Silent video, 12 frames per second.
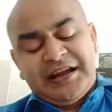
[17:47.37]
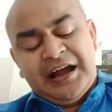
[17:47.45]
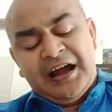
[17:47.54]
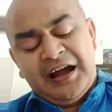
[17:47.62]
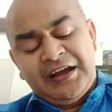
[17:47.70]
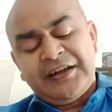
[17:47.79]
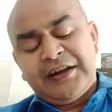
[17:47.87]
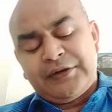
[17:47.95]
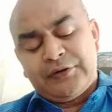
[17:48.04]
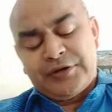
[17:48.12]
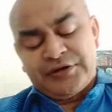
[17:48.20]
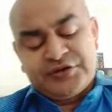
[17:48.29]
higher
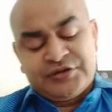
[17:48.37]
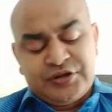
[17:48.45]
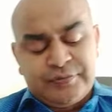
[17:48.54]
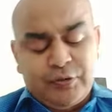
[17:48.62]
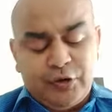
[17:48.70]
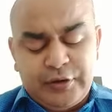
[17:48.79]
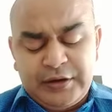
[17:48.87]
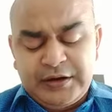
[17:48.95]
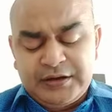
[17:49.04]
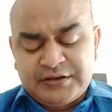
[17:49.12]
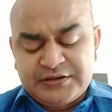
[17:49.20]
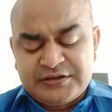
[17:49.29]
education, the borrowing
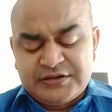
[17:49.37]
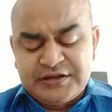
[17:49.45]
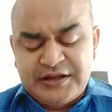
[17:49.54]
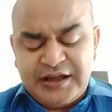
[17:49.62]
is